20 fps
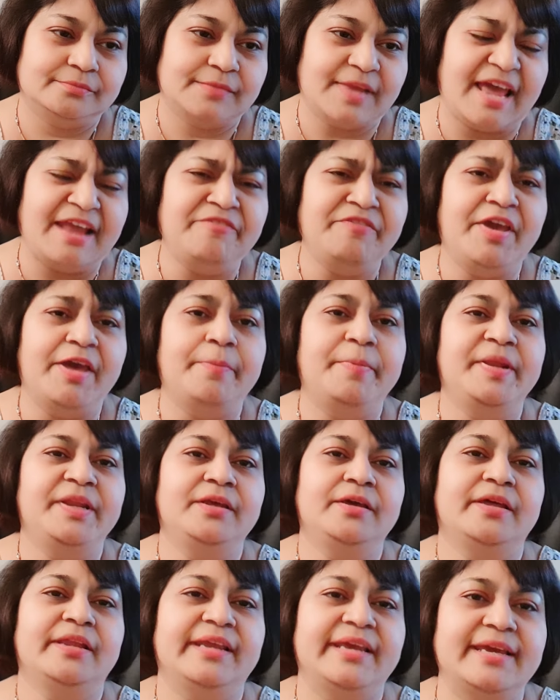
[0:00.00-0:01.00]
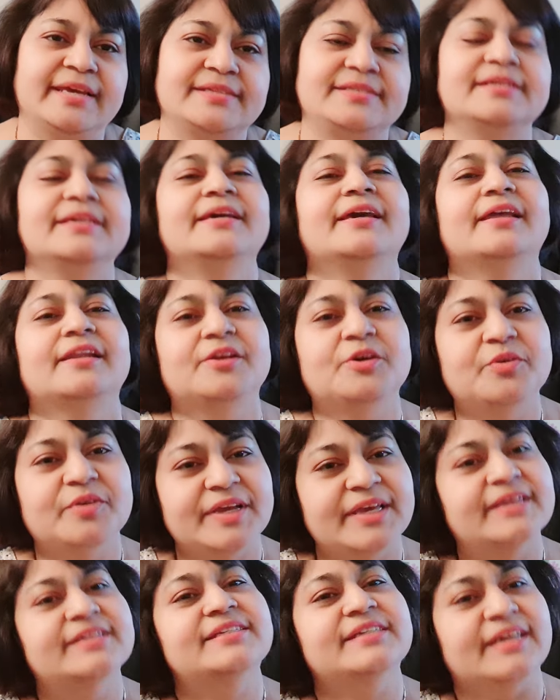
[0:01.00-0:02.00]
And we have been creating and
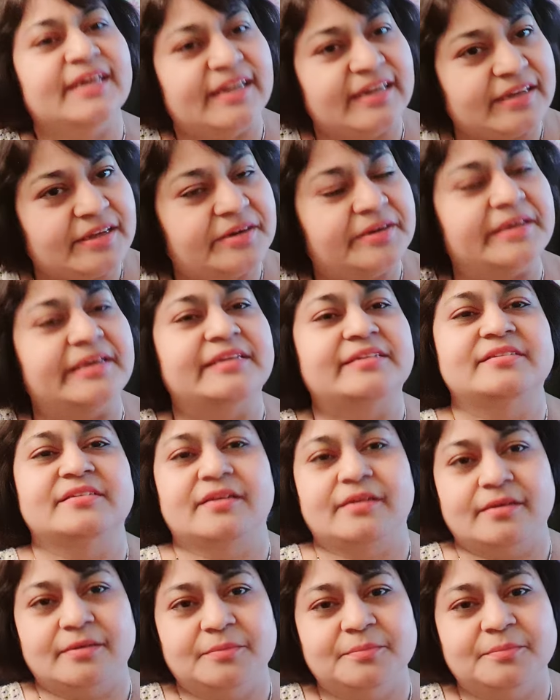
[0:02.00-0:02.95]
creating and creating.